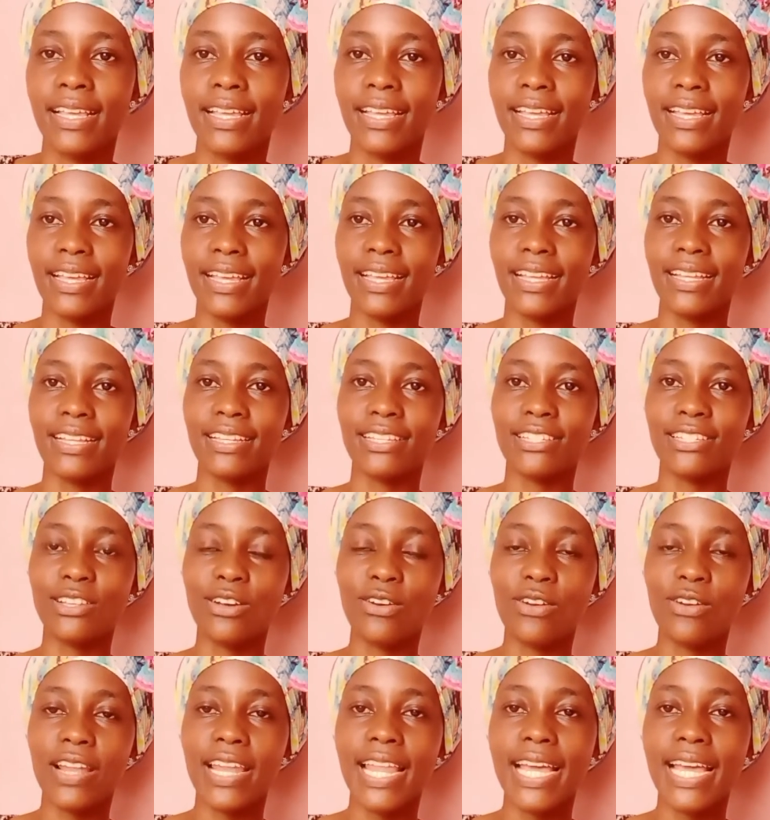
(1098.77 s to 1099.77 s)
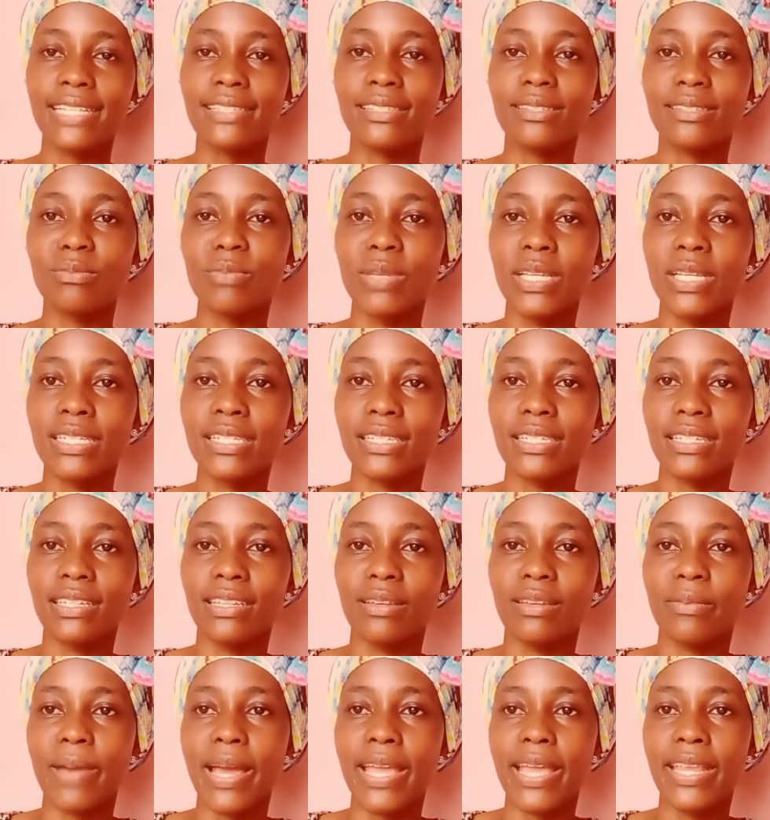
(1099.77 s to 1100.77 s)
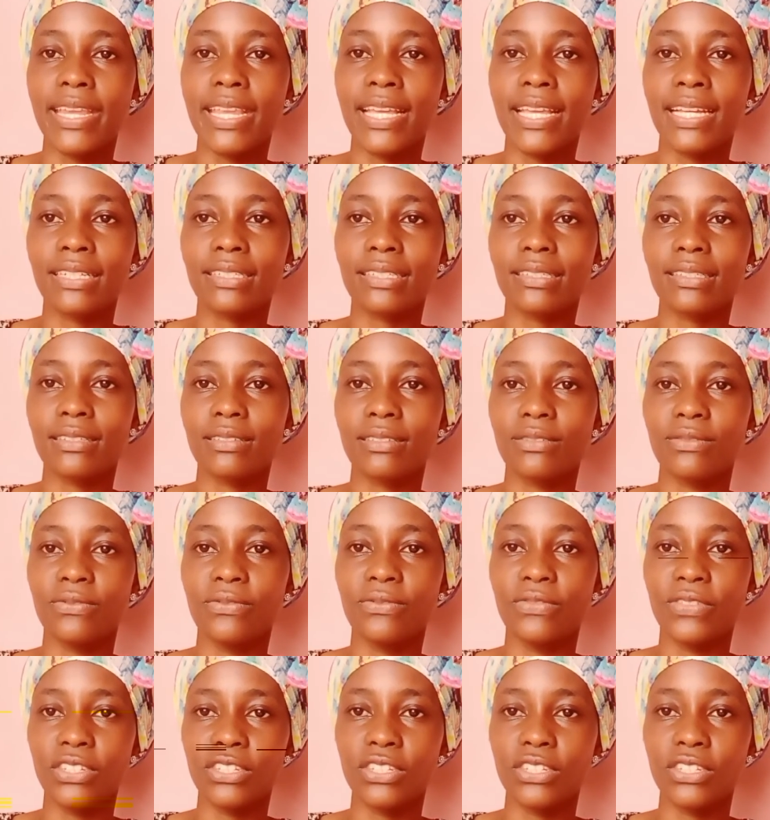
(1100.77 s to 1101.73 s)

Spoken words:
So let's meet in my next video.